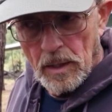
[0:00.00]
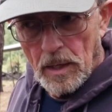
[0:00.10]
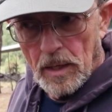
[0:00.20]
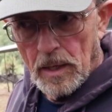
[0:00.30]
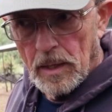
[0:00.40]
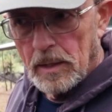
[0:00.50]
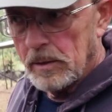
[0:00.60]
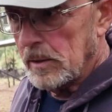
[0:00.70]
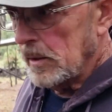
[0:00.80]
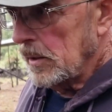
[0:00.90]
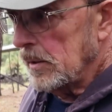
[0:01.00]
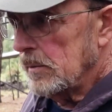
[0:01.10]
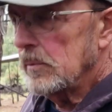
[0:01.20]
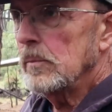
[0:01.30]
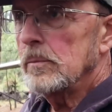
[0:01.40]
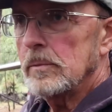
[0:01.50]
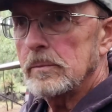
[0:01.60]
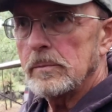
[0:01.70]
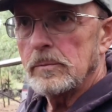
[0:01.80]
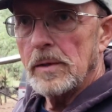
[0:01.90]
And
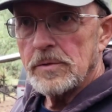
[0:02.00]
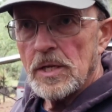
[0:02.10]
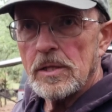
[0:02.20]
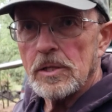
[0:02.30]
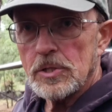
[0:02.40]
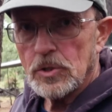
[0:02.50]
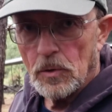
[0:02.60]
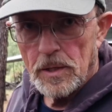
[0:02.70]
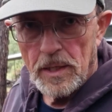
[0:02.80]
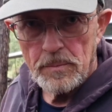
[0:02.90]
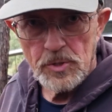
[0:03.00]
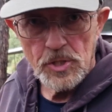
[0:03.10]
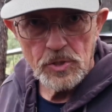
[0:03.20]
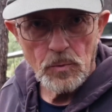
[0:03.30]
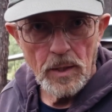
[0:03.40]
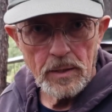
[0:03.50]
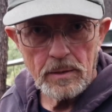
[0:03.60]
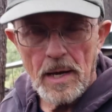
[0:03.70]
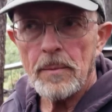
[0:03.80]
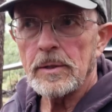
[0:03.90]
we see the distorted images quite
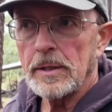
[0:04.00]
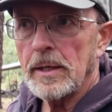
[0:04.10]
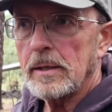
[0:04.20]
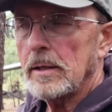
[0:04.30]
commonly.